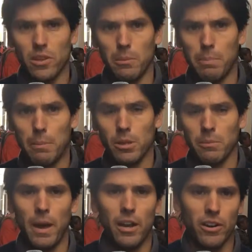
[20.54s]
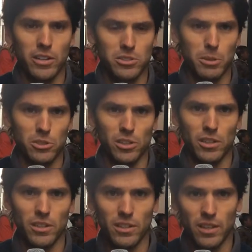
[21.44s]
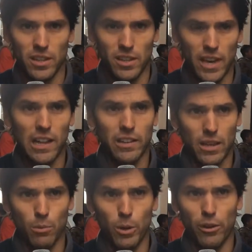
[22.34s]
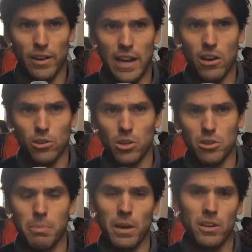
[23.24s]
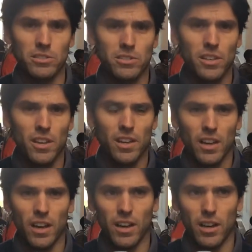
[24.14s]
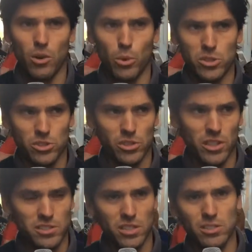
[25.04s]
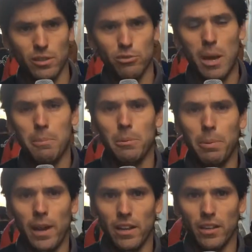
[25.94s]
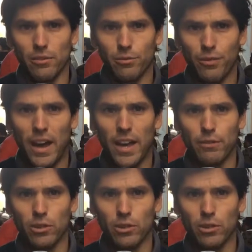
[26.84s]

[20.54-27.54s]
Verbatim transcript: the Public Matter exhibition in the alley that we're in right now called The Belts, uh, which consists of Shepard painting five